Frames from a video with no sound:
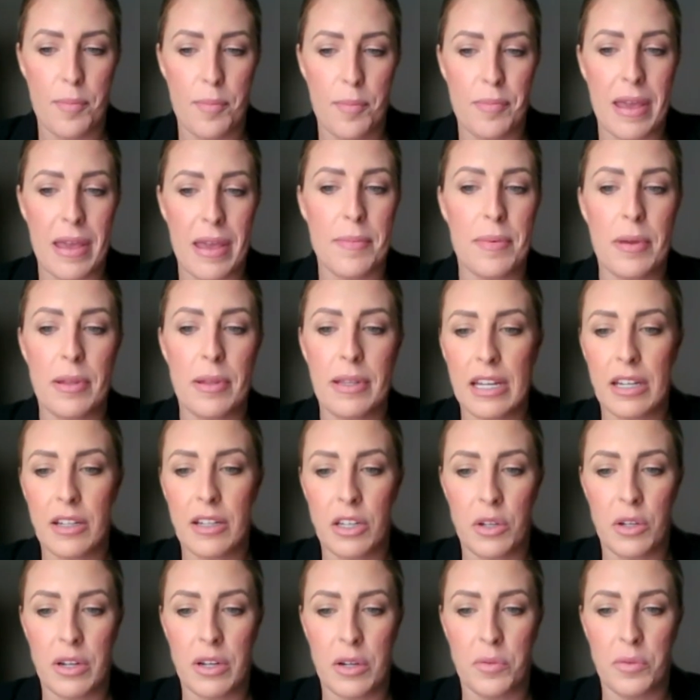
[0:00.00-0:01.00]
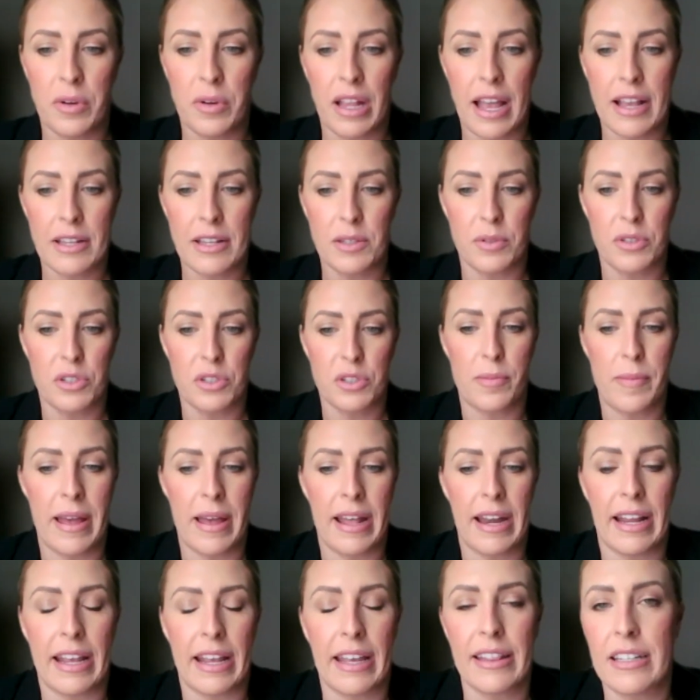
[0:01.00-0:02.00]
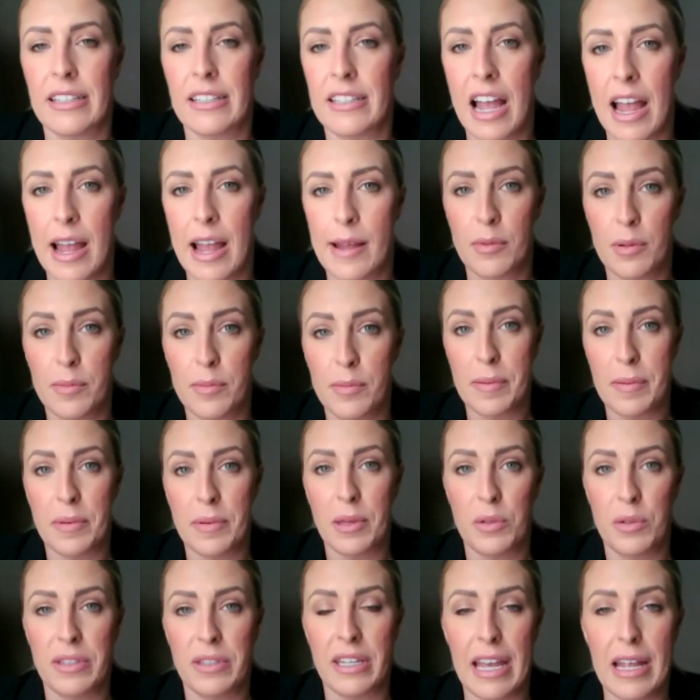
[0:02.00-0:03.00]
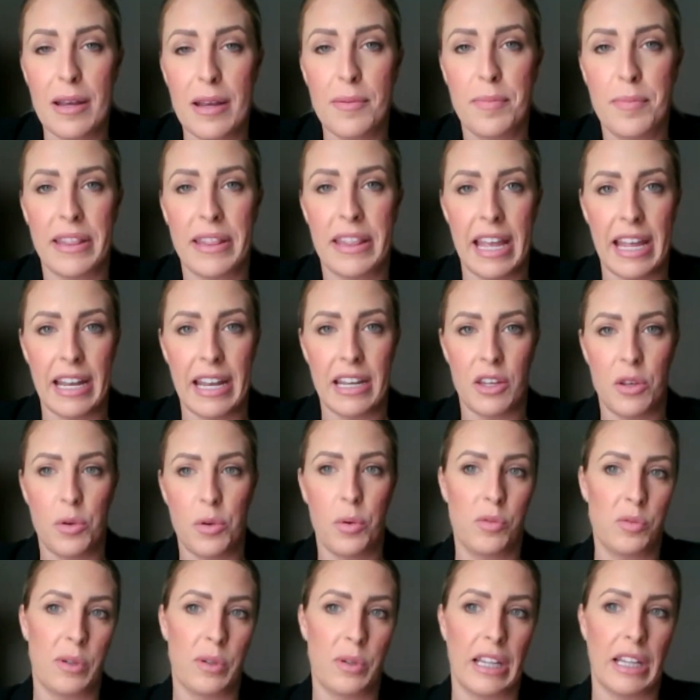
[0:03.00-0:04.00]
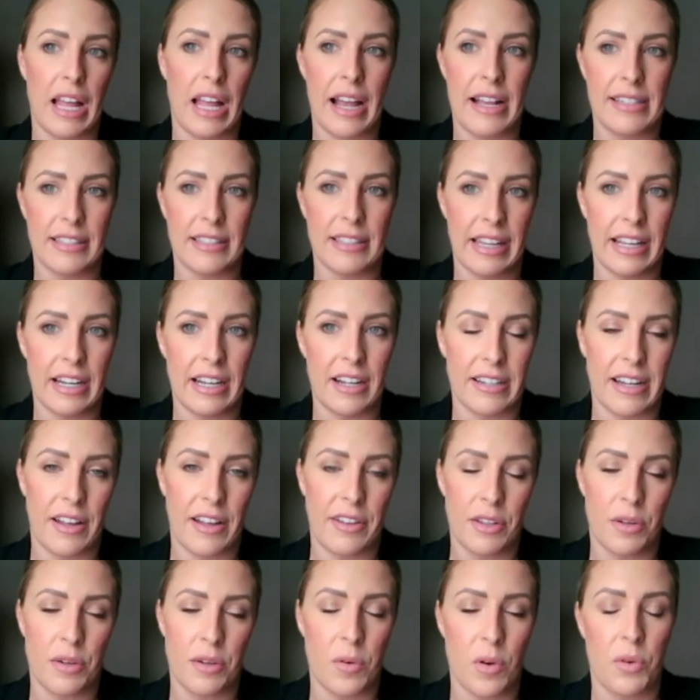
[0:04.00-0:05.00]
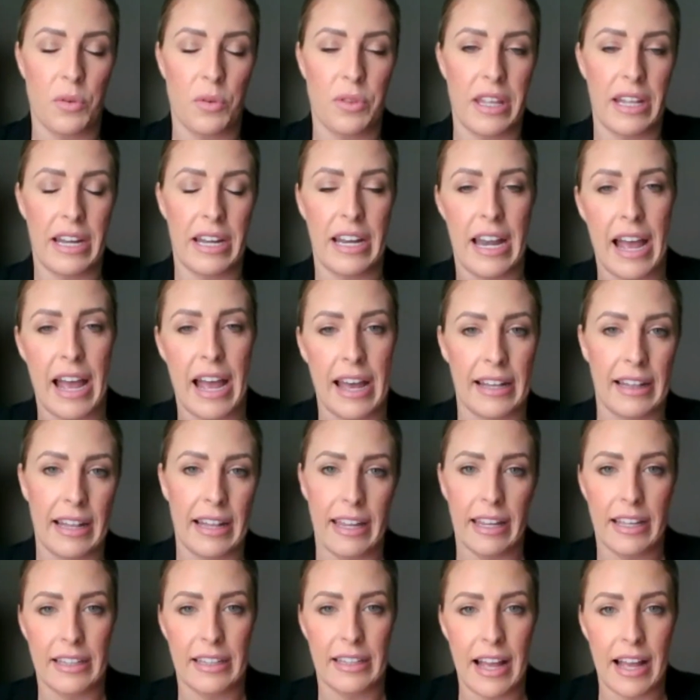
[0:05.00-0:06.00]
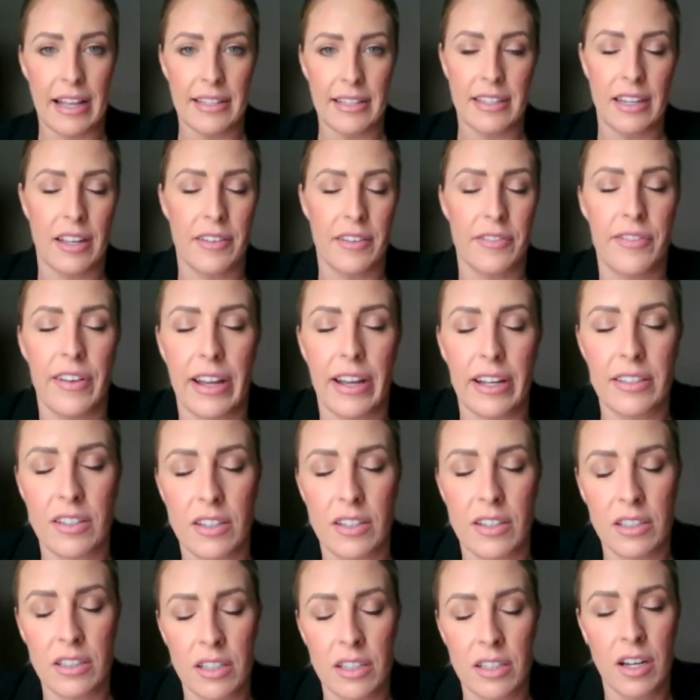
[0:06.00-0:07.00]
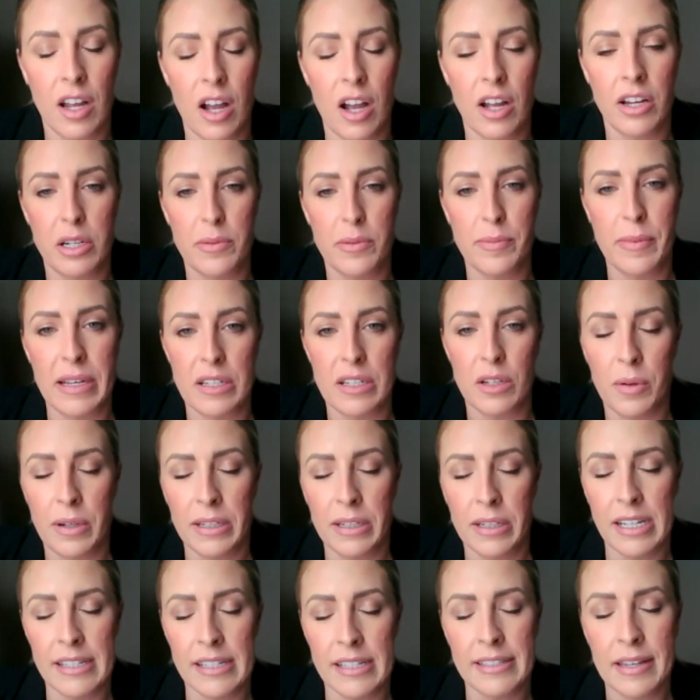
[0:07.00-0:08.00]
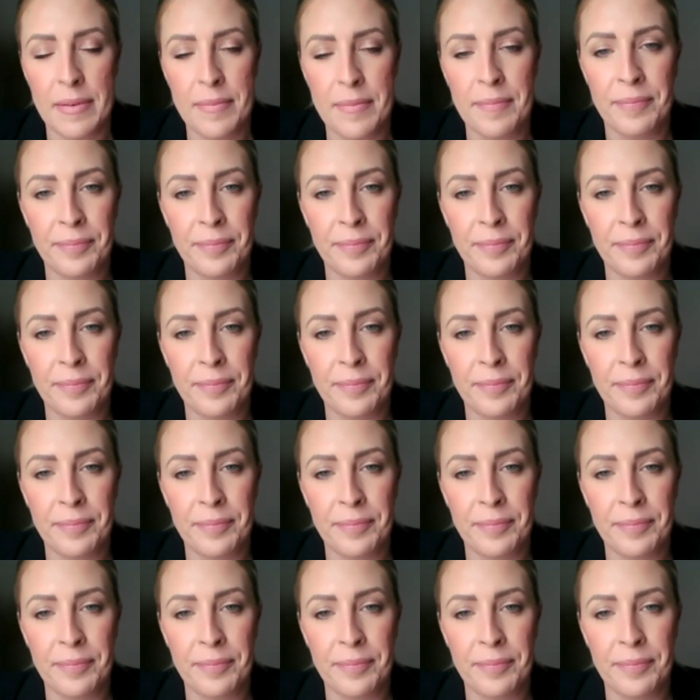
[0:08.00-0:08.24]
maybe you didn't realize was traumatic at the time, or maybe you did, but that you realized later down the road that it had like a lasting effect on your mental wellness?